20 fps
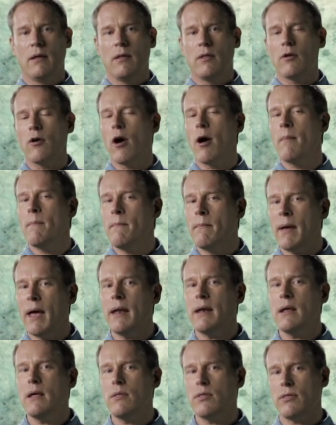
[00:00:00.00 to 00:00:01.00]
There are
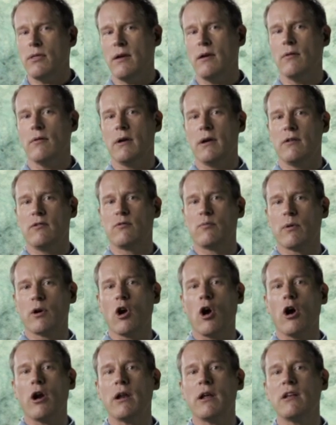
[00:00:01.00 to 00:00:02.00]
many theories
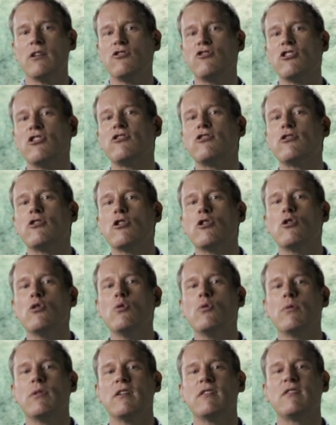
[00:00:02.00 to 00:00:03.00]
regarding just
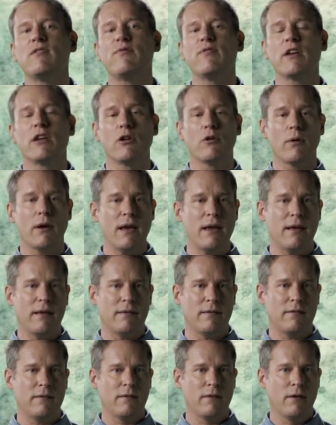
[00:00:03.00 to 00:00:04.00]
who this figure
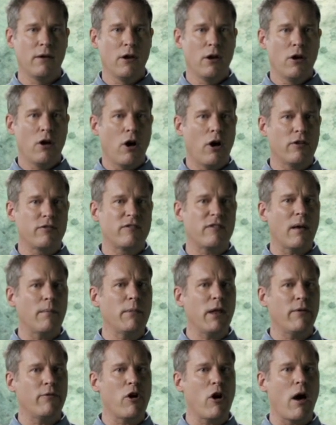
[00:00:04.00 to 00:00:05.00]
is. On some
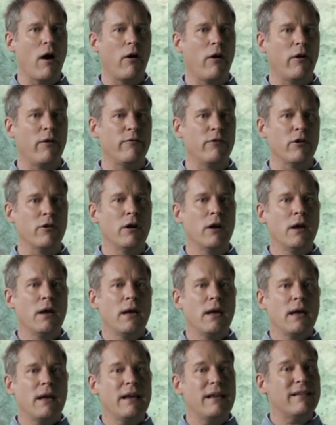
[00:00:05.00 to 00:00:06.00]
level, however,
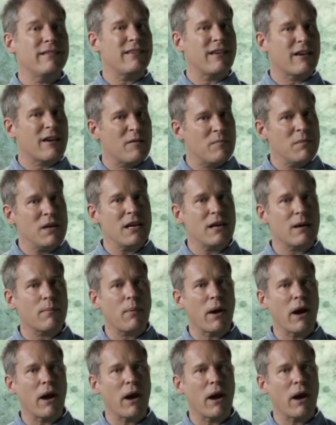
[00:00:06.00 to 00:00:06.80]
he is a comedic